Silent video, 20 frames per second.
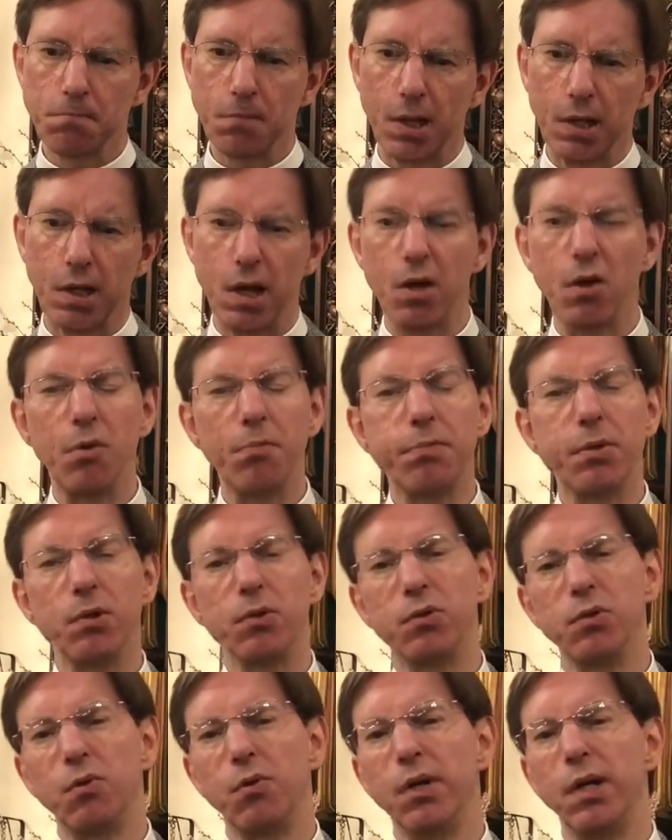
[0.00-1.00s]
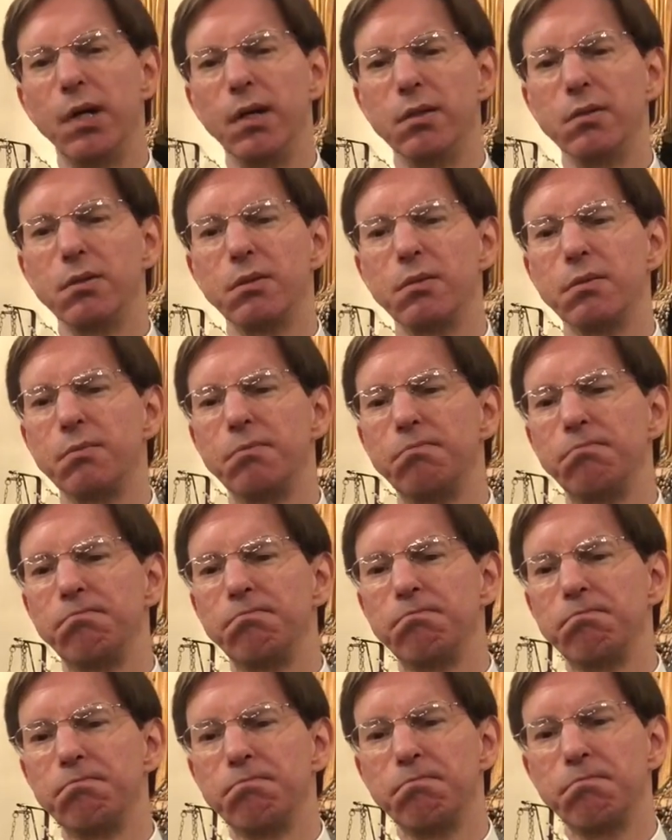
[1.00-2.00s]
And I hope you'll join us
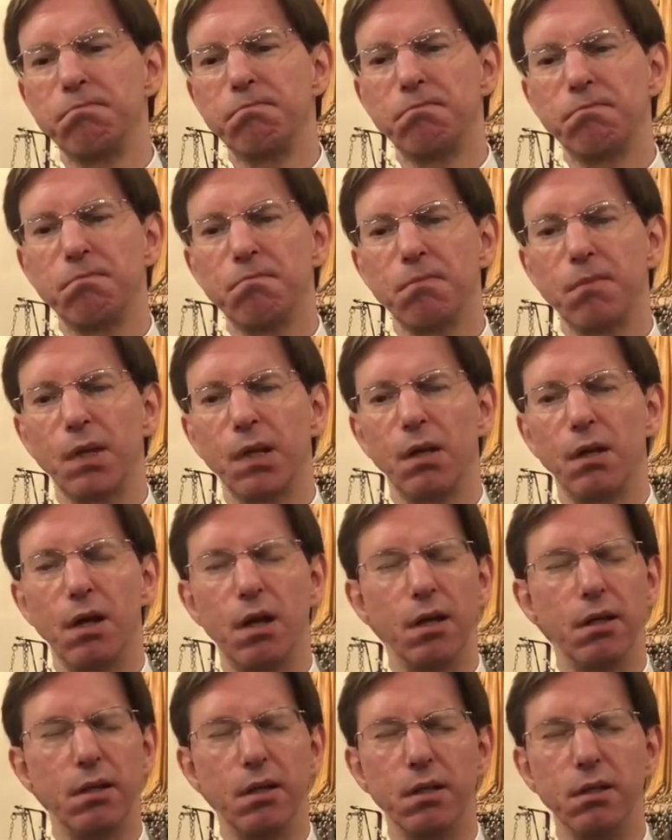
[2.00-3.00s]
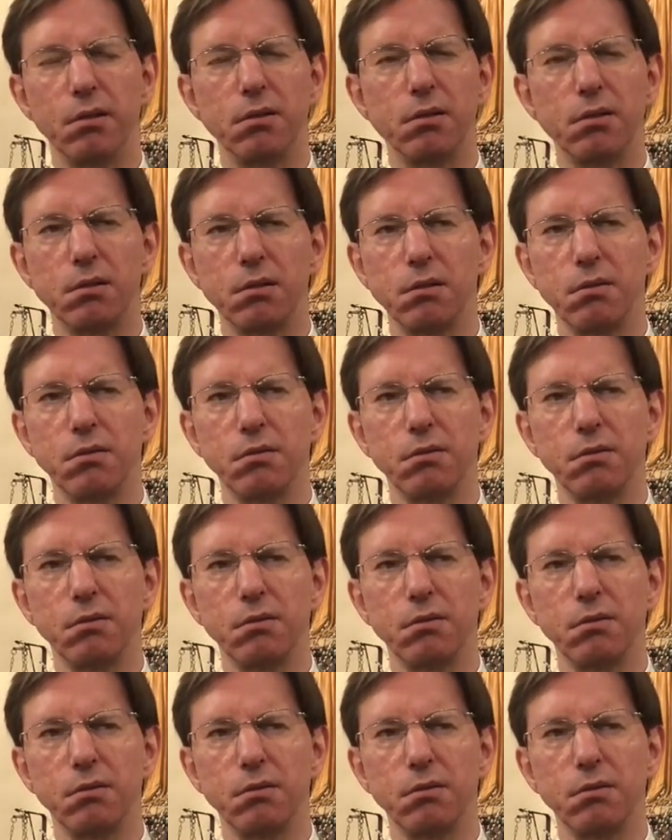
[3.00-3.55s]
on this